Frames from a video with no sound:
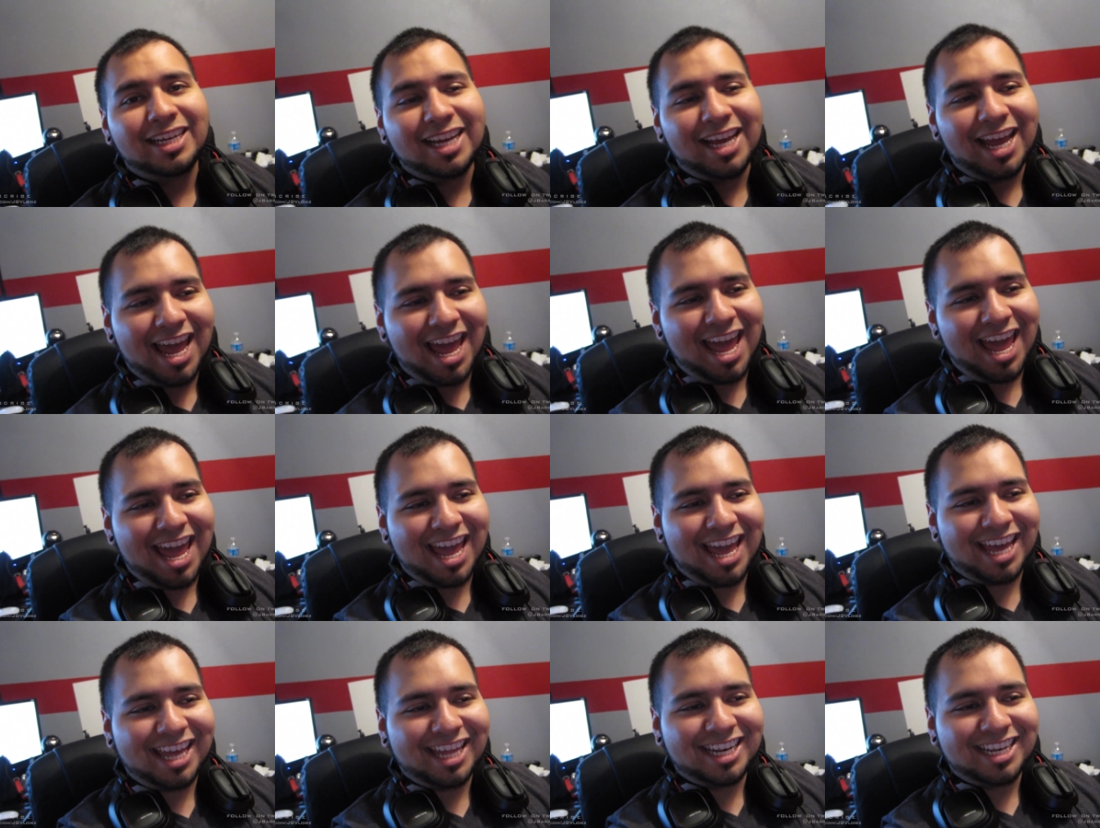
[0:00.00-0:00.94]
Okay.
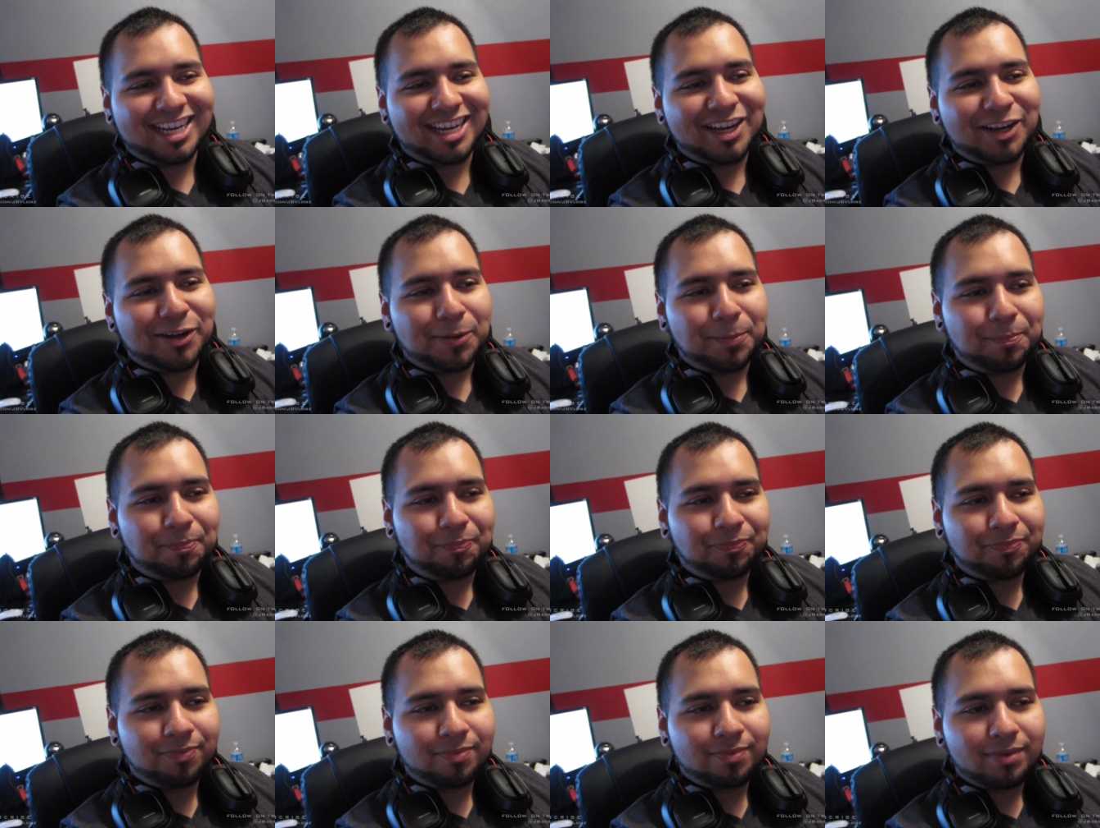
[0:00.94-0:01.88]
And um,
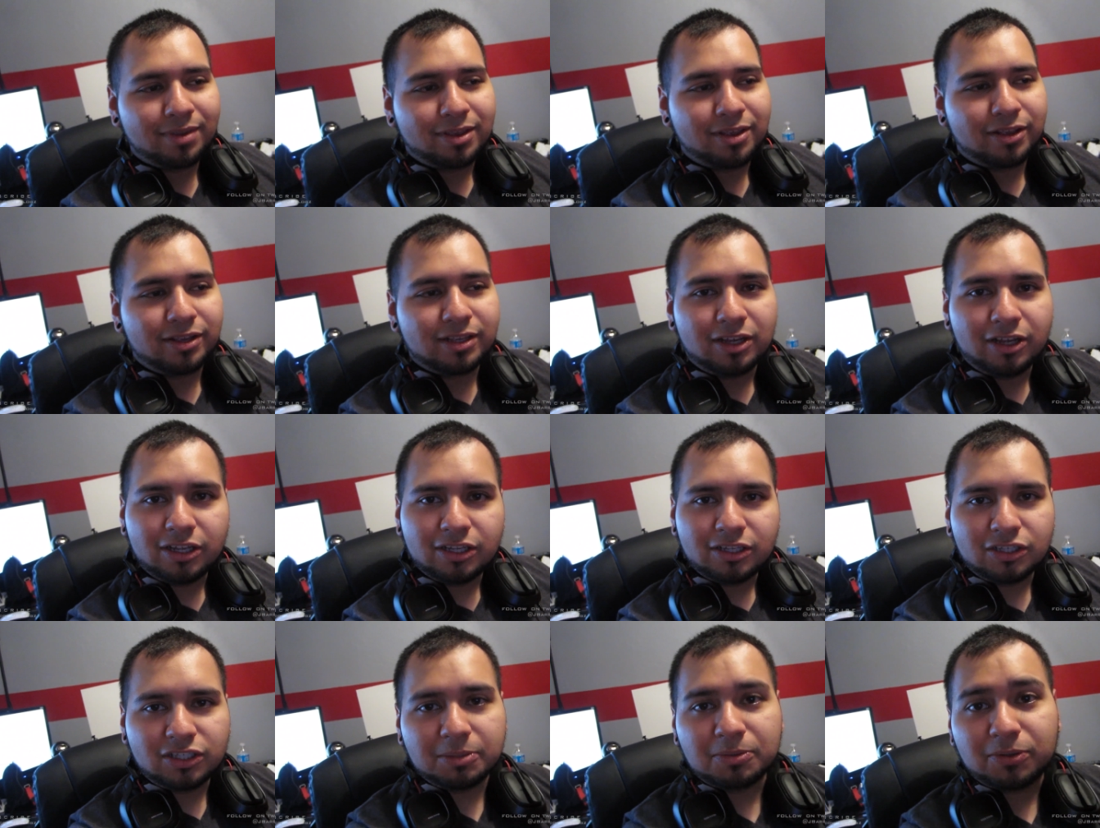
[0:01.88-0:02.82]

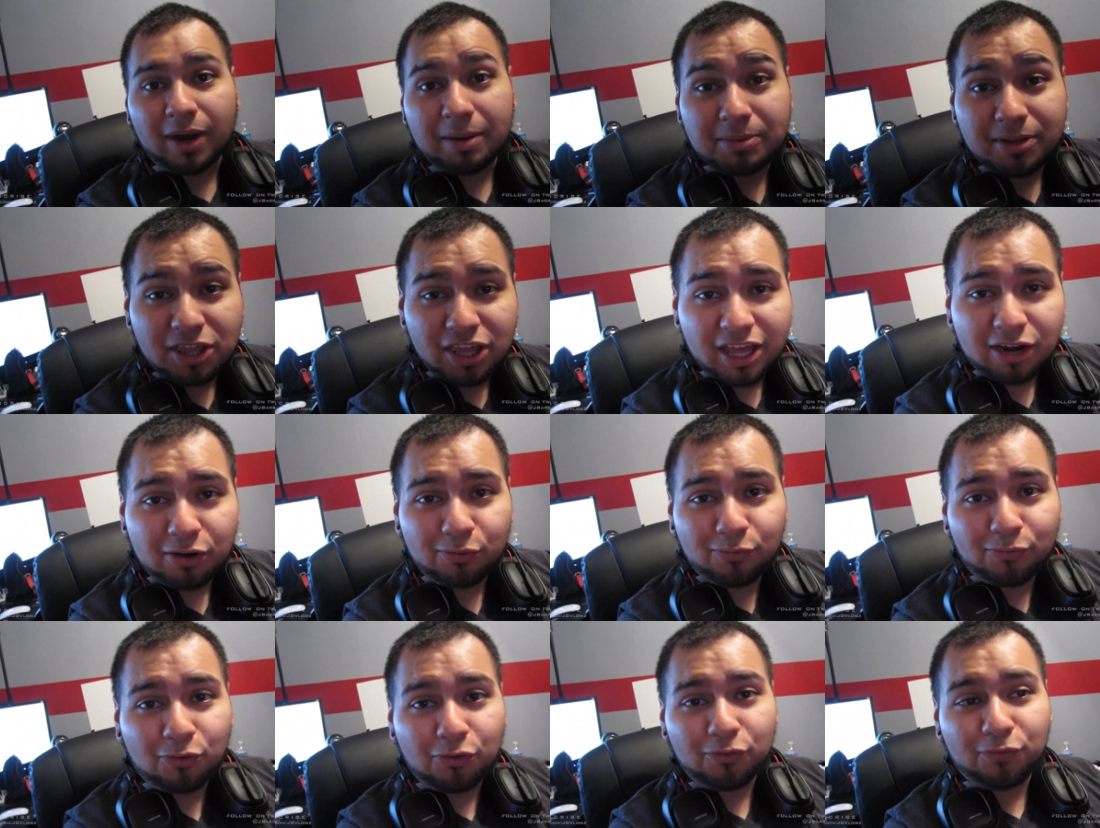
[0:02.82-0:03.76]
subscribe to the channel
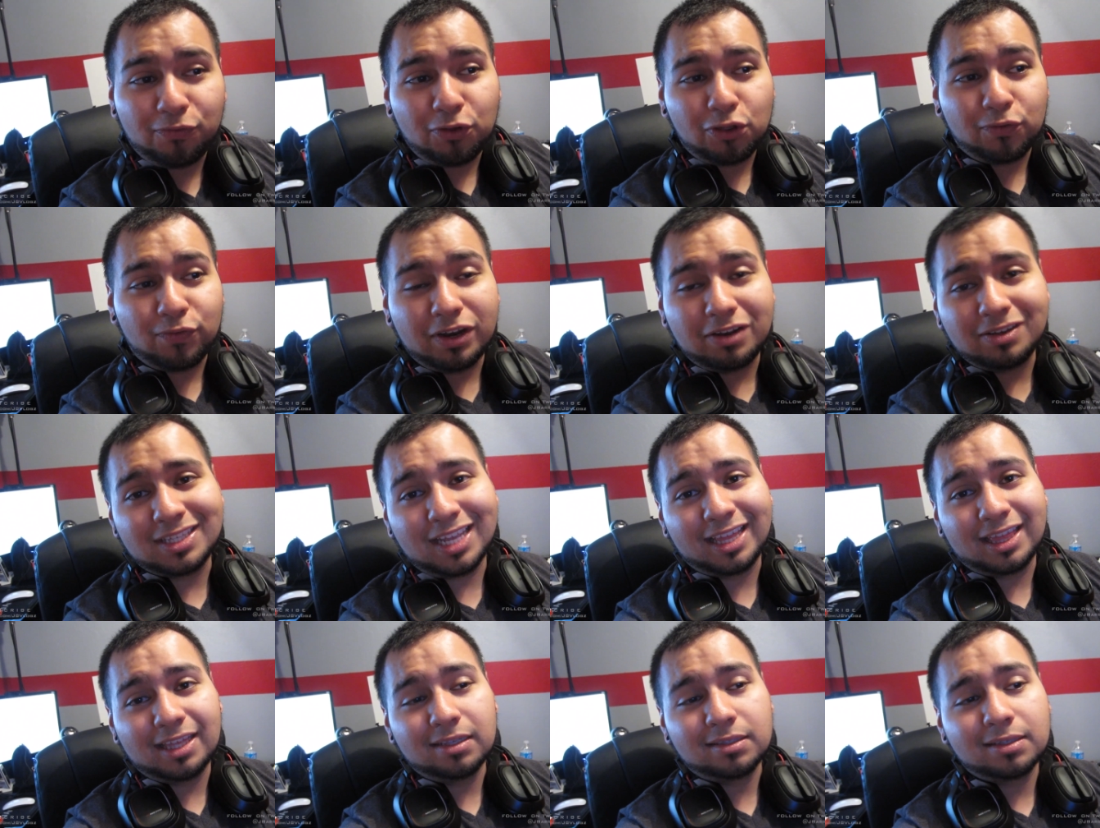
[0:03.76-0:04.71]
for future videos
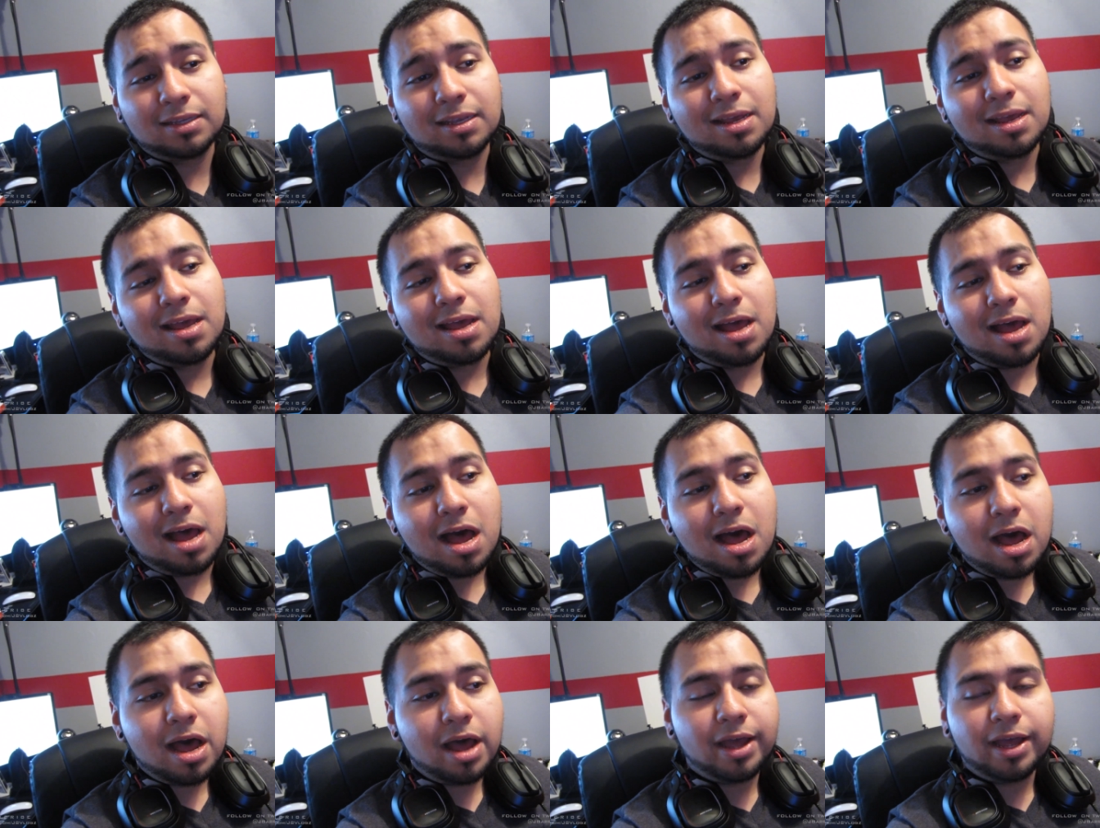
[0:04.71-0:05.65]
like this,
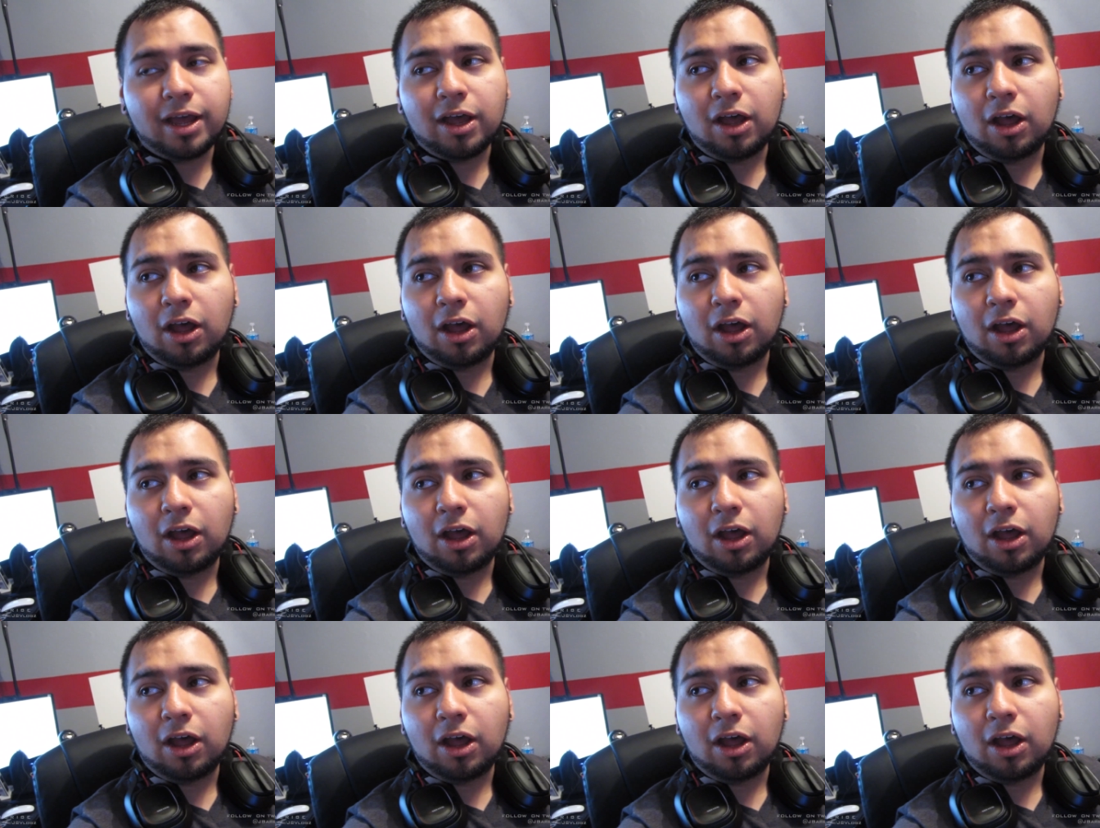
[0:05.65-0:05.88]
uh,